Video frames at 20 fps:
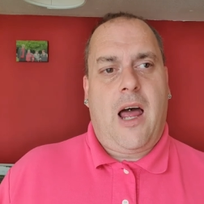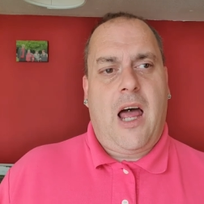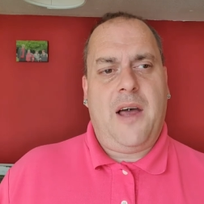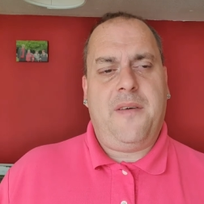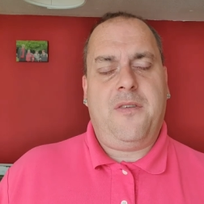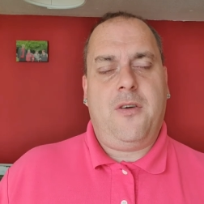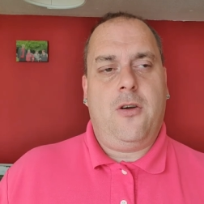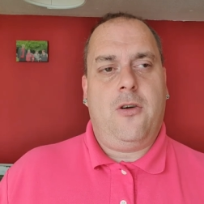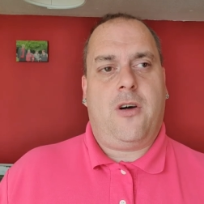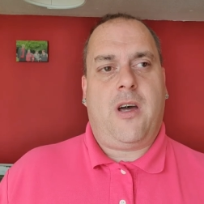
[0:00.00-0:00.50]

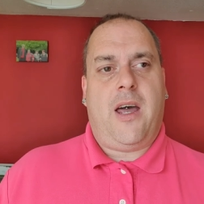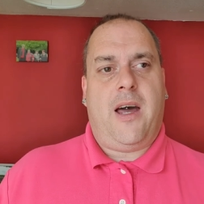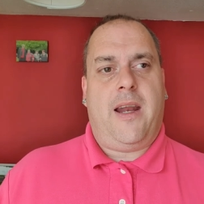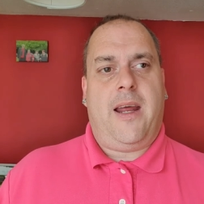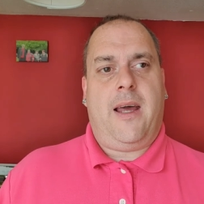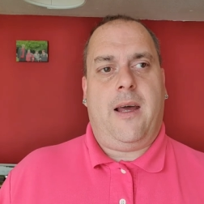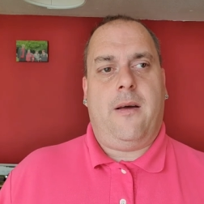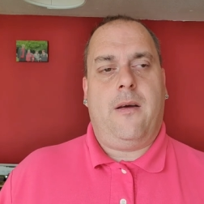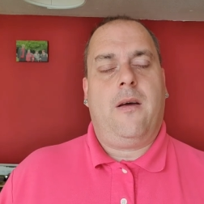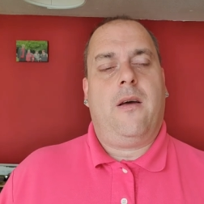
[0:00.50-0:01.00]
have a look at
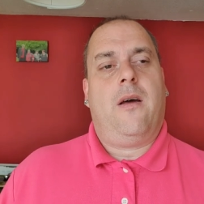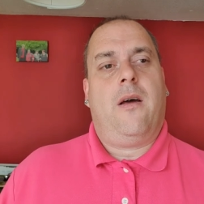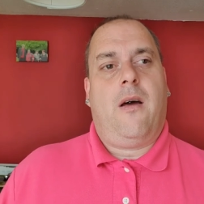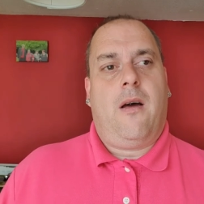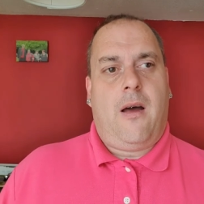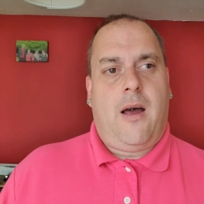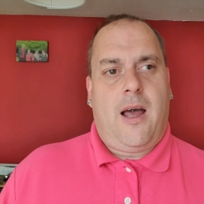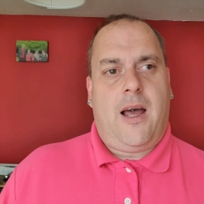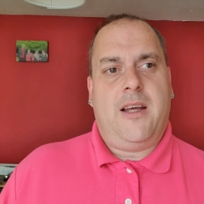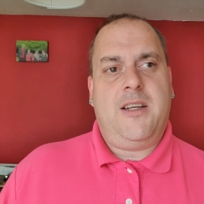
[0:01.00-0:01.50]
it,
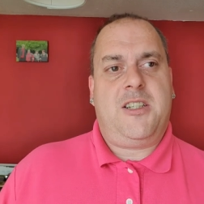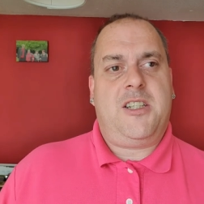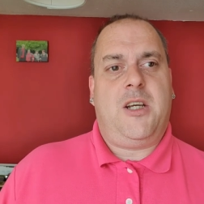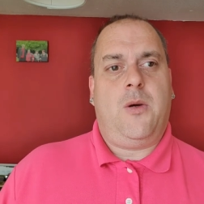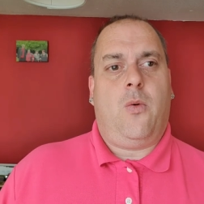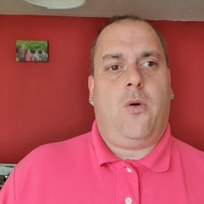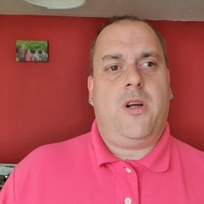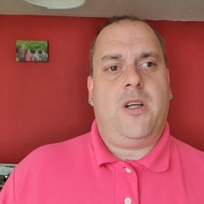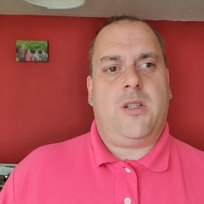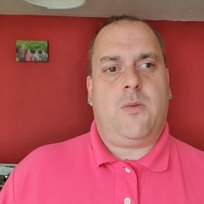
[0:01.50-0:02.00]
and
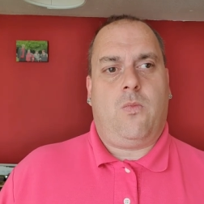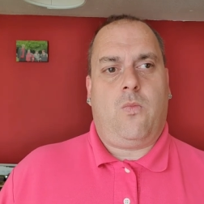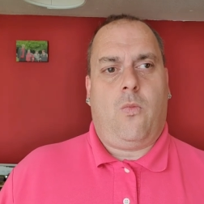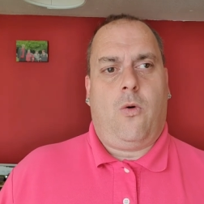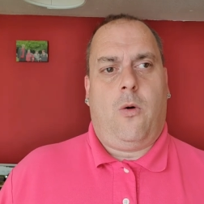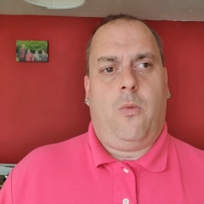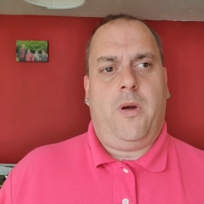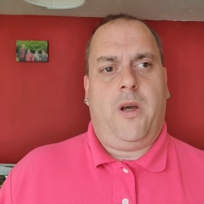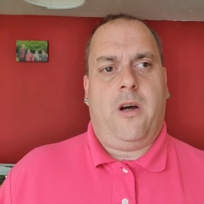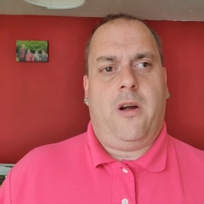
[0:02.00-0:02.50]
see what
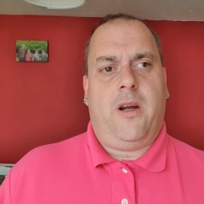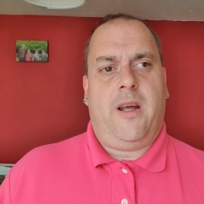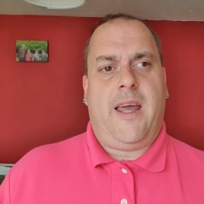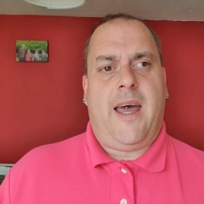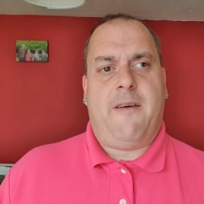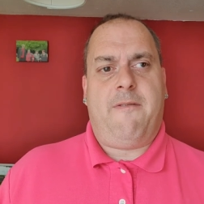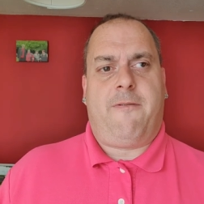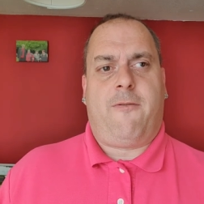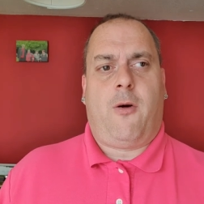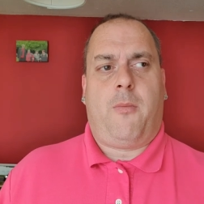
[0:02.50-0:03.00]
we're going to
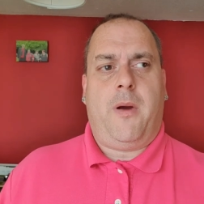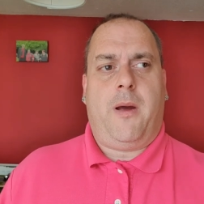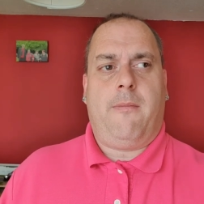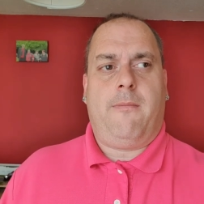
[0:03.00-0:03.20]
get from